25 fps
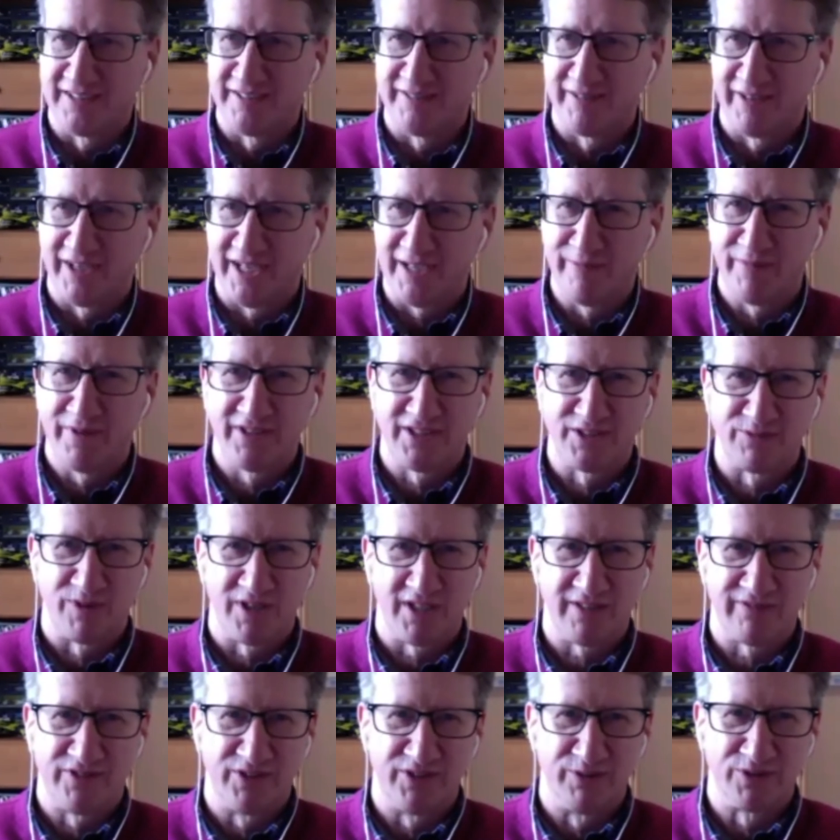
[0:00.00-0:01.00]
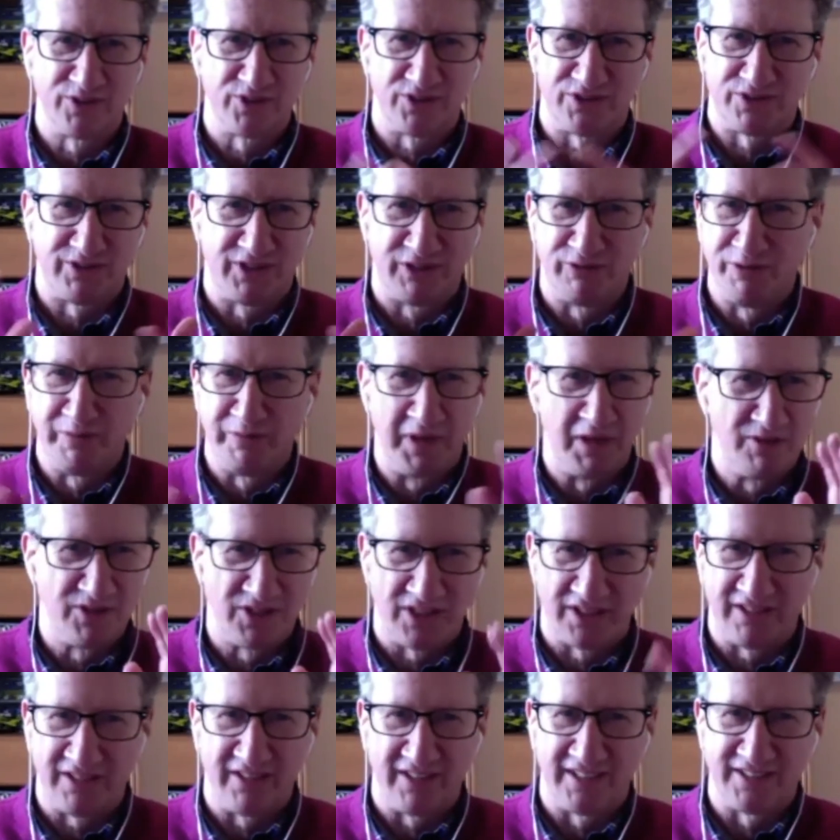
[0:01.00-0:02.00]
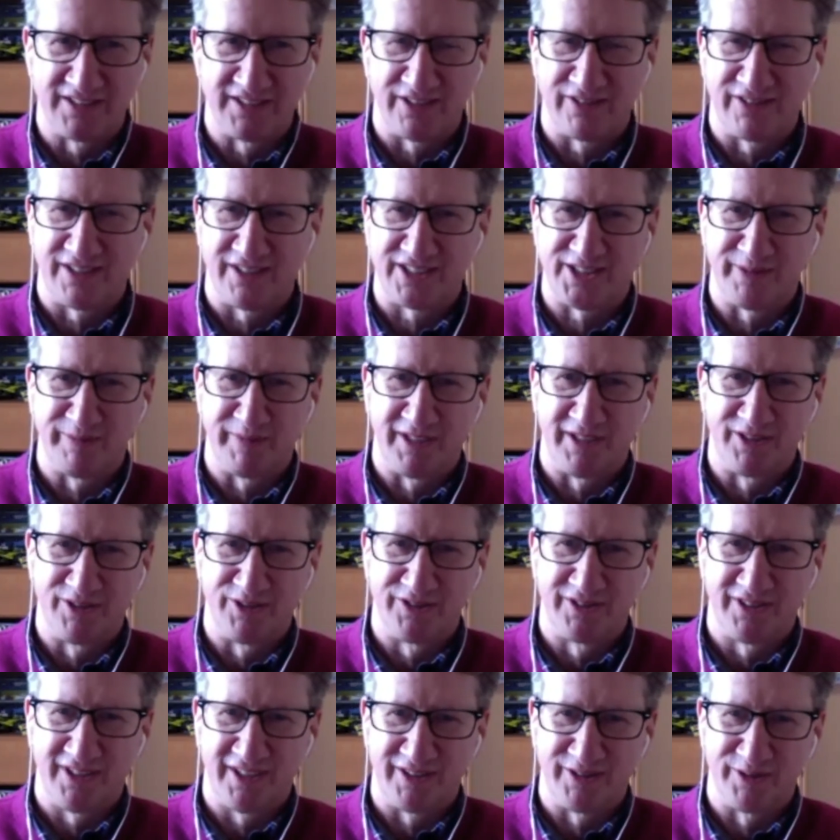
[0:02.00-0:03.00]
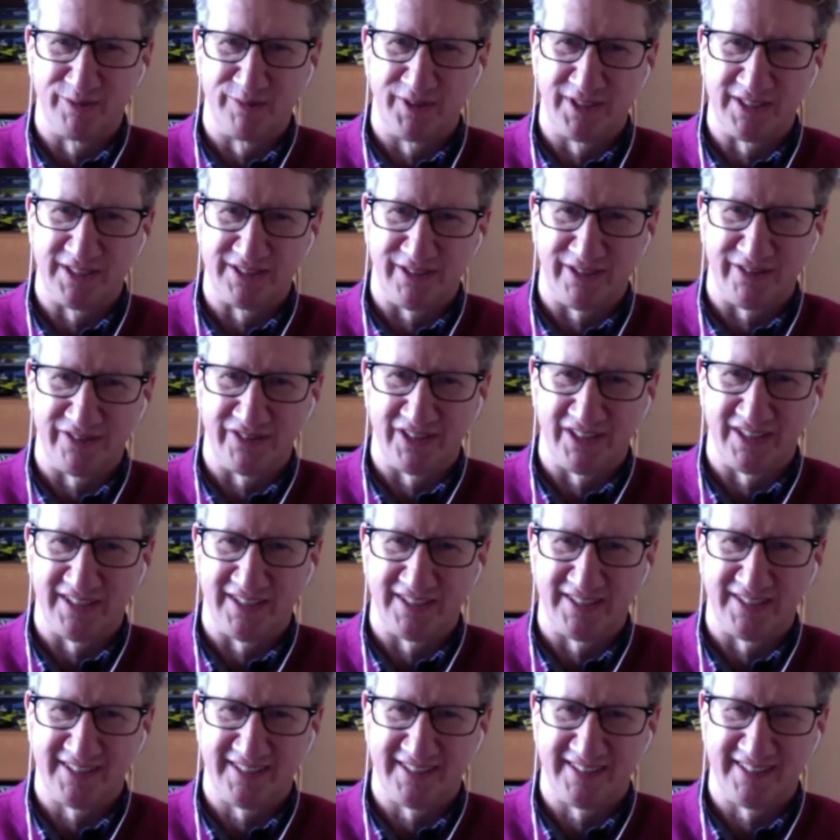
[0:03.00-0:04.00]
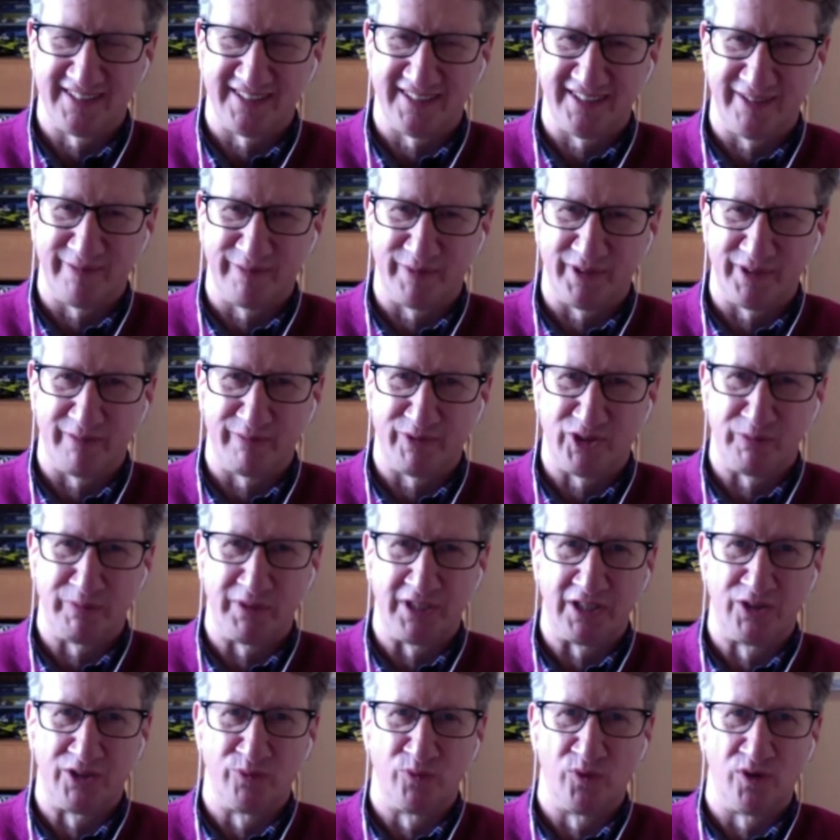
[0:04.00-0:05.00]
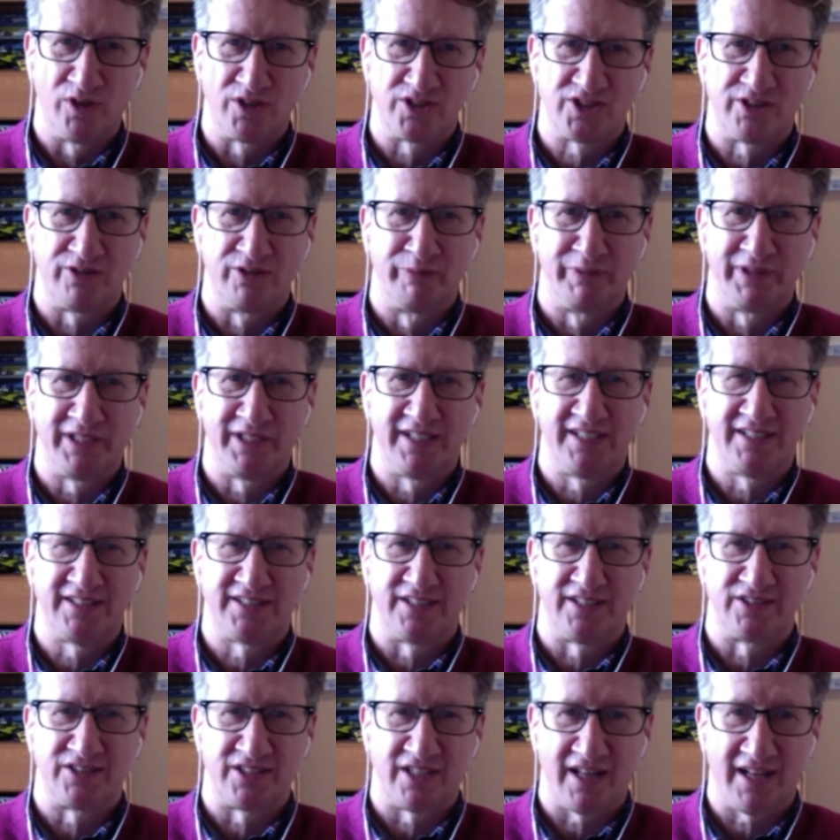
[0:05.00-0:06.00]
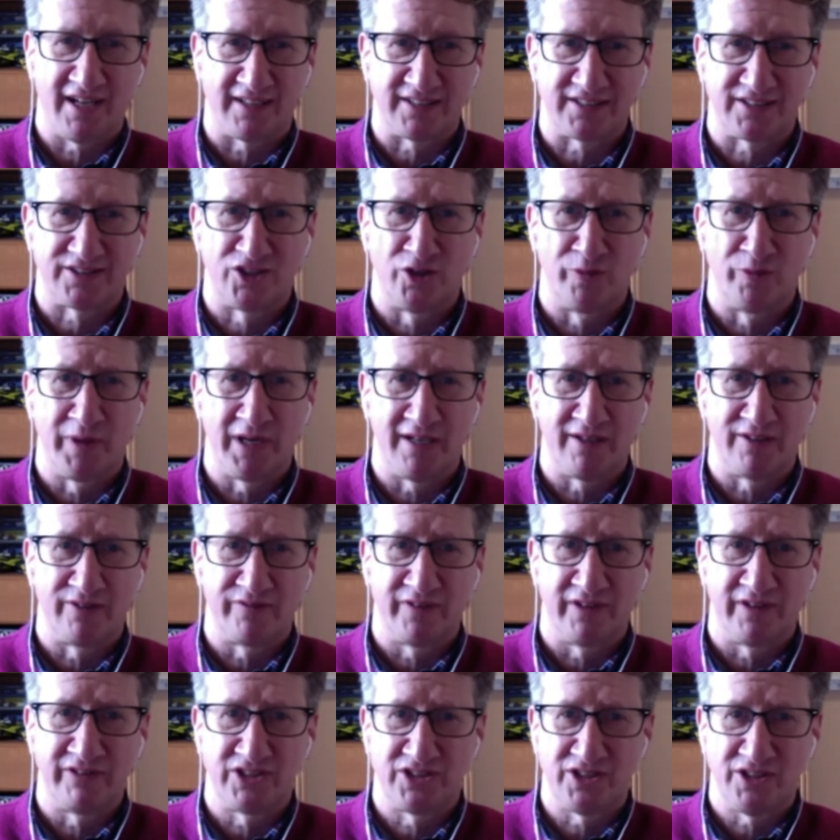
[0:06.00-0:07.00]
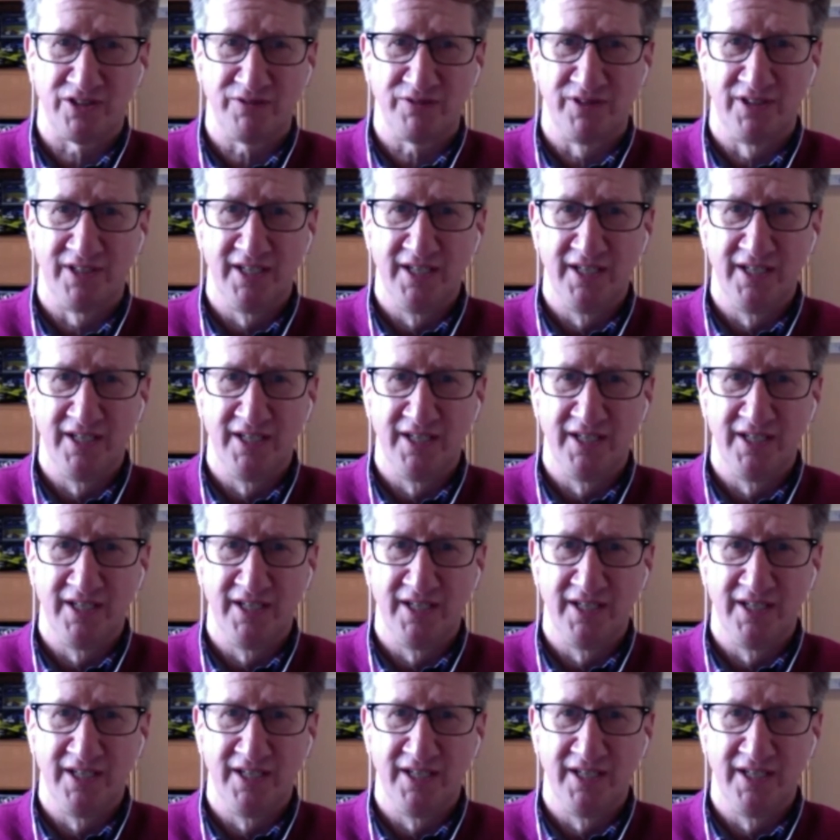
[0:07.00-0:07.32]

him and his wife do all sorts of doing music and things. So that should be a good way to have it should be a good watch. So there'll be details of that coming out very soon.